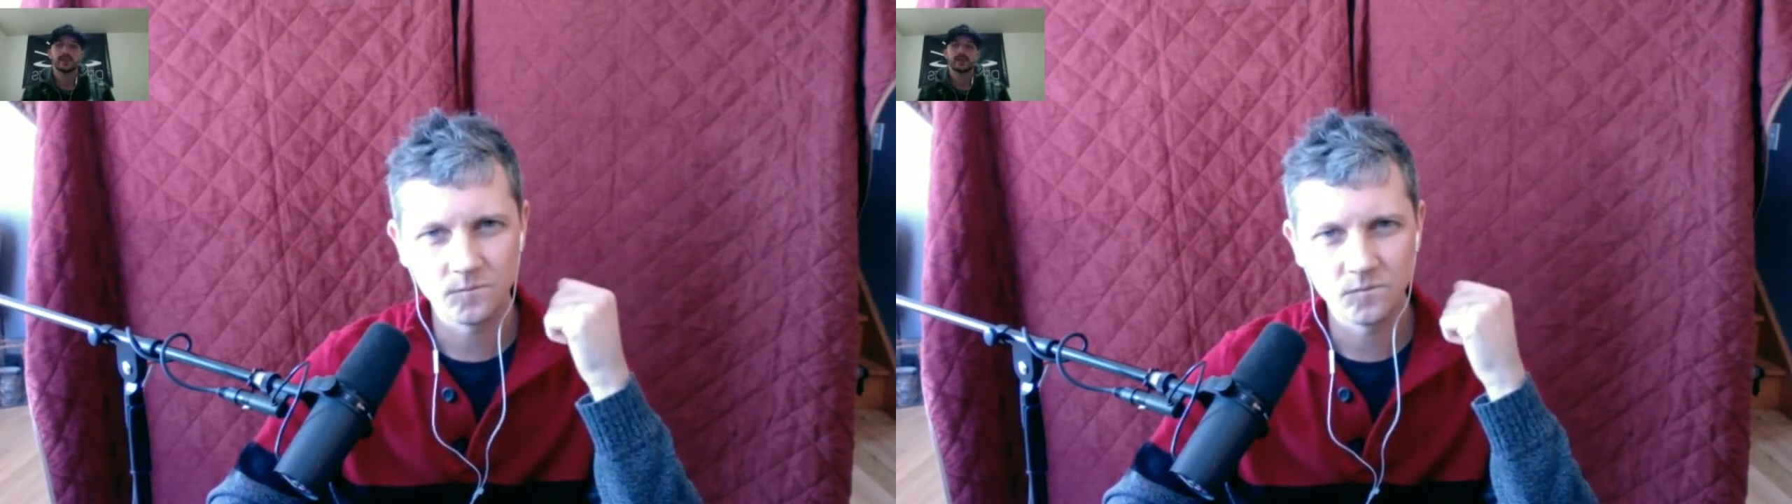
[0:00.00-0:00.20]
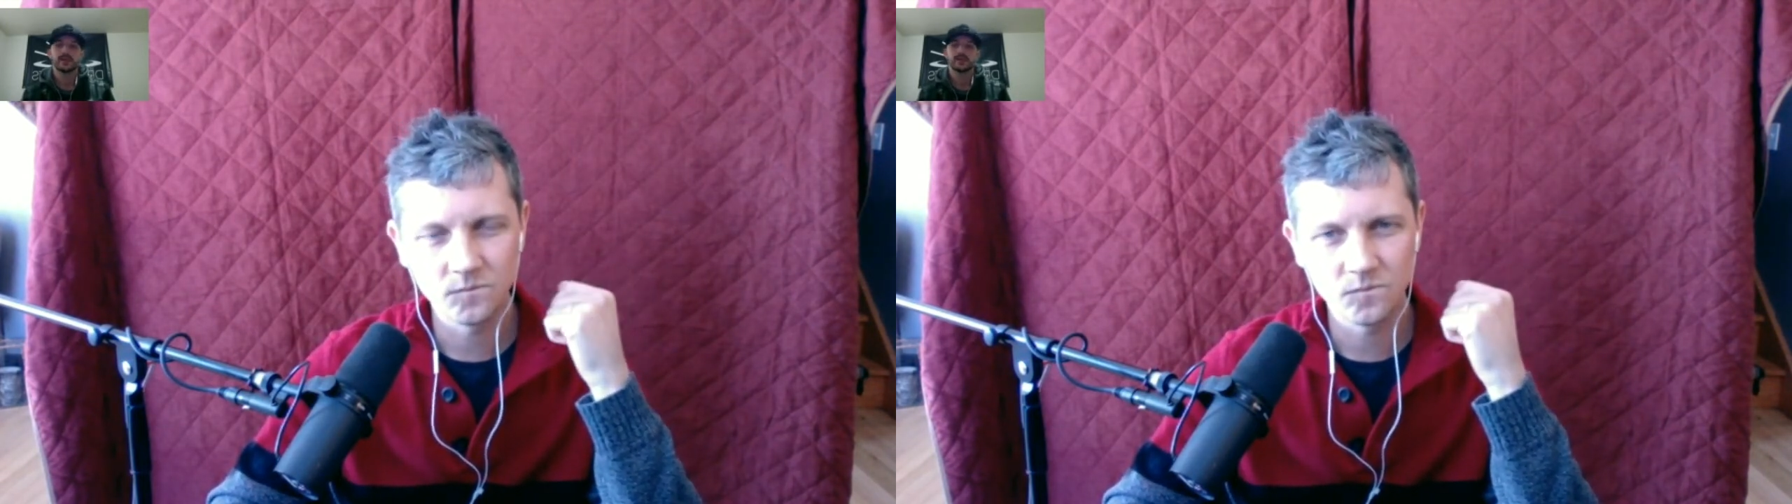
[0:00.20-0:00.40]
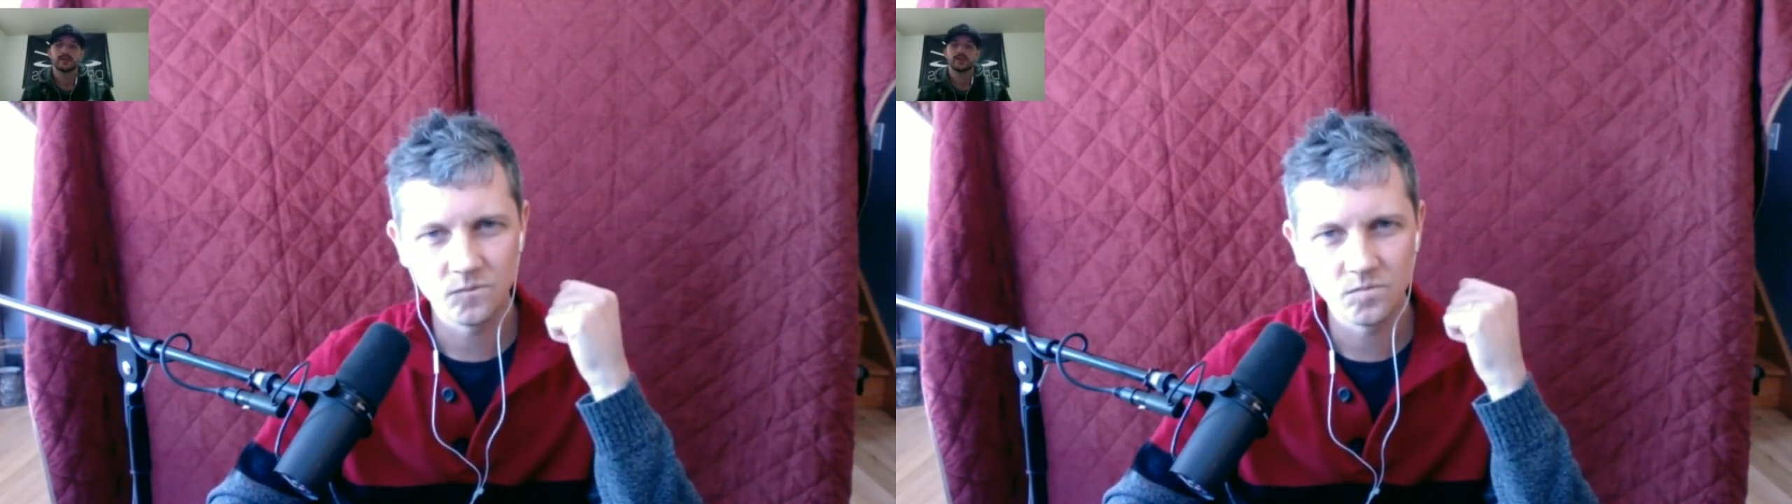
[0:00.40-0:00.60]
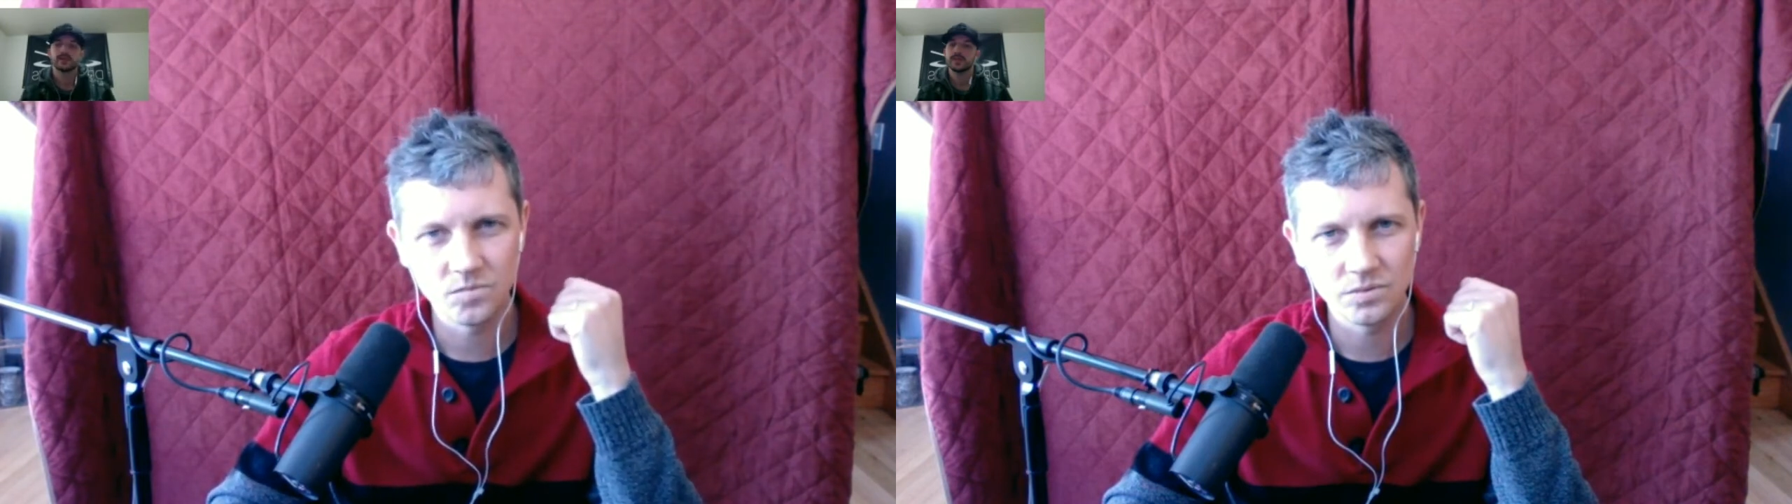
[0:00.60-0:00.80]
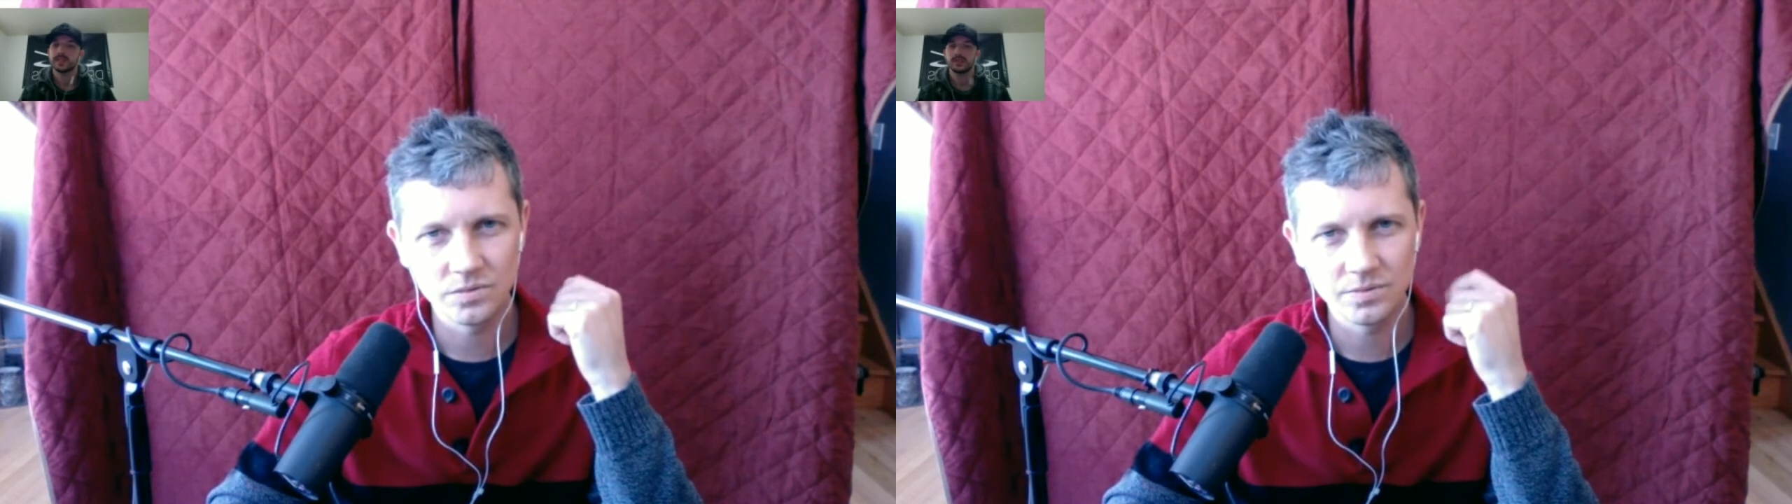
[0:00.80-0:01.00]
rudiments you
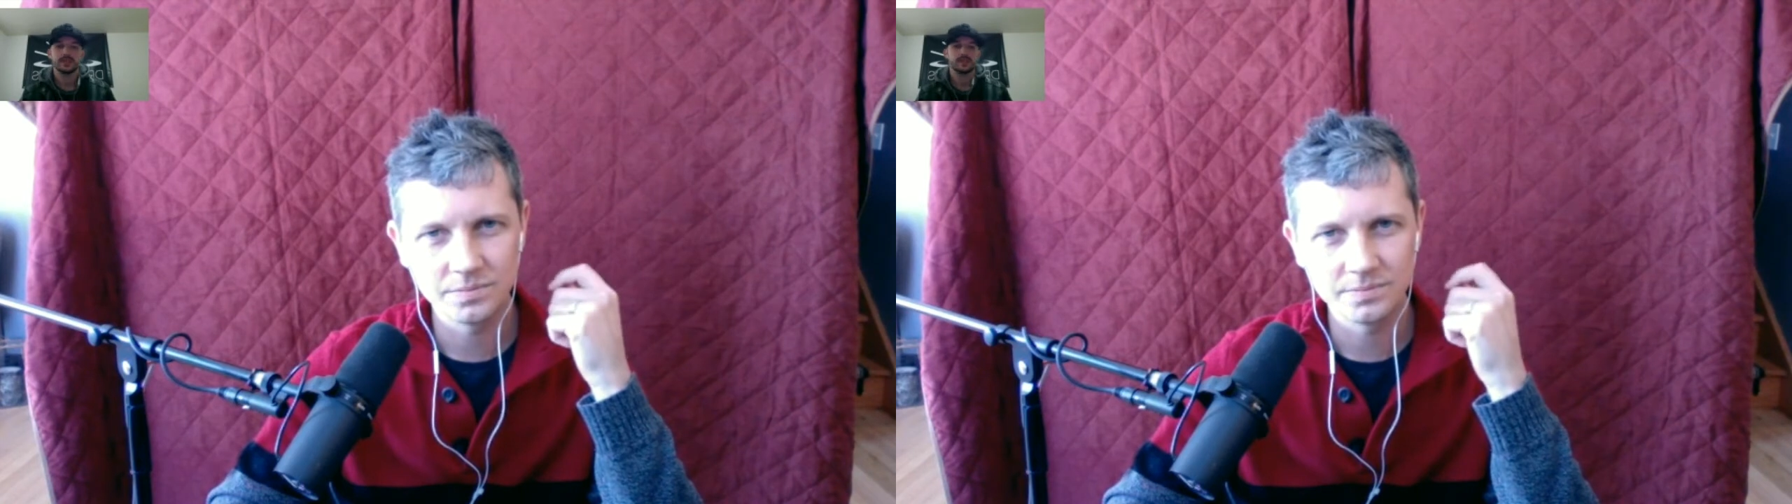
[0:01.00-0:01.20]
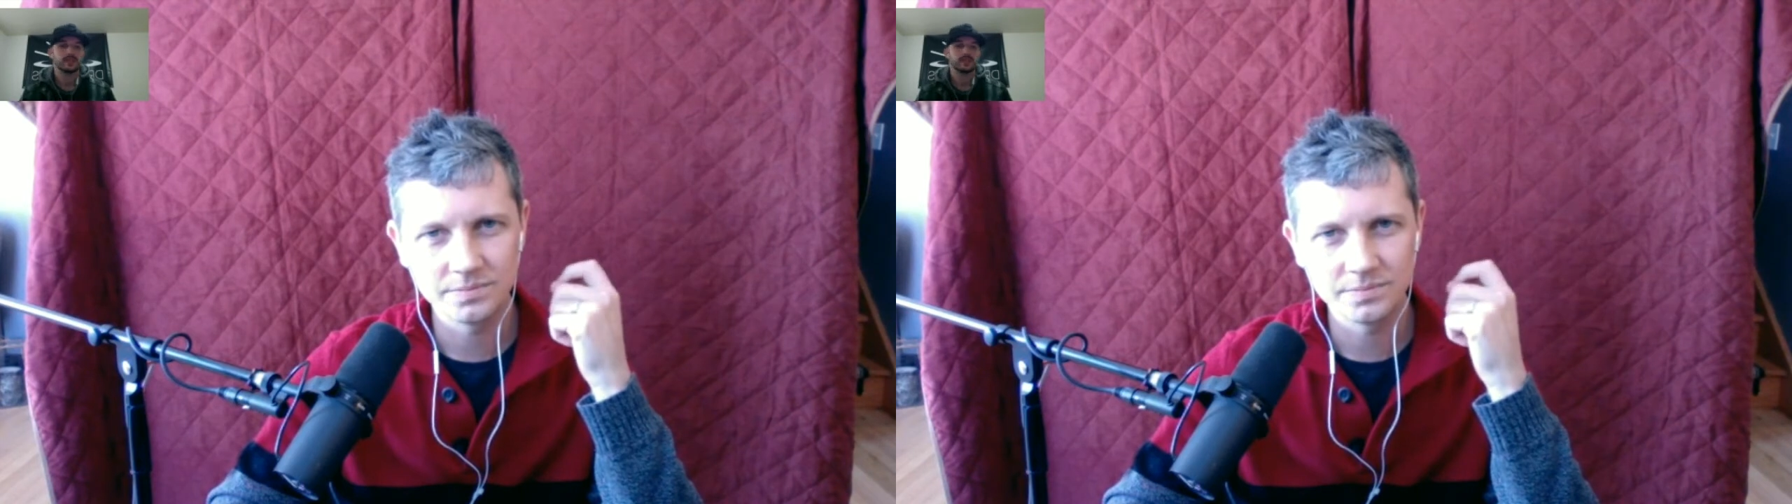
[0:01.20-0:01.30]
go through?